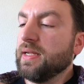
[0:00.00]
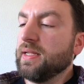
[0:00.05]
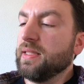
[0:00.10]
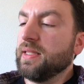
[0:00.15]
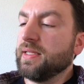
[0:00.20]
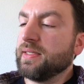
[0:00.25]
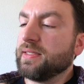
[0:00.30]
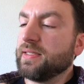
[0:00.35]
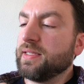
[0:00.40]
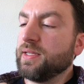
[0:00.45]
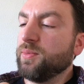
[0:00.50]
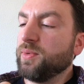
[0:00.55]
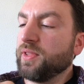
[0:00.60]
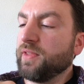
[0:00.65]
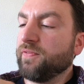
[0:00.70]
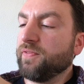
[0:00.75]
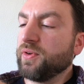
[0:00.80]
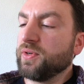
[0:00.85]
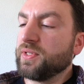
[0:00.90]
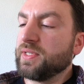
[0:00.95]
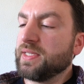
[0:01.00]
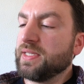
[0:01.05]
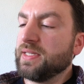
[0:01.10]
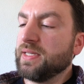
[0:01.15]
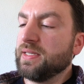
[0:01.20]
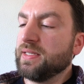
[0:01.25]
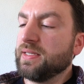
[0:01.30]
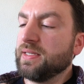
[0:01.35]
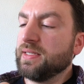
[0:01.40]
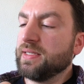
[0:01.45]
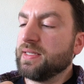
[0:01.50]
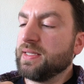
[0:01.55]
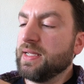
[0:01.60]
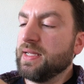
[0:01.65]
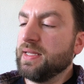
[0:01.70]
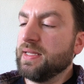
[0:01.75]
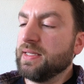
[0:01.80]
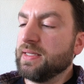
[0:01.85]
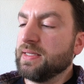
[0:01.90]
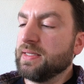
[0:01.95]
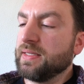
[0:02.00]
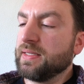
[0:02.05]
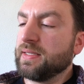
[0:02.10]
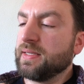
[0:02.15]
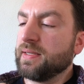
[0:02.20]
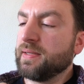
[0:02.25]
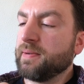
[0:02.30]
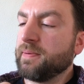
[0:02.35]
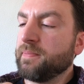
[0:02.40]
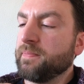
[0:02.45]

Let's see what the first sentence is.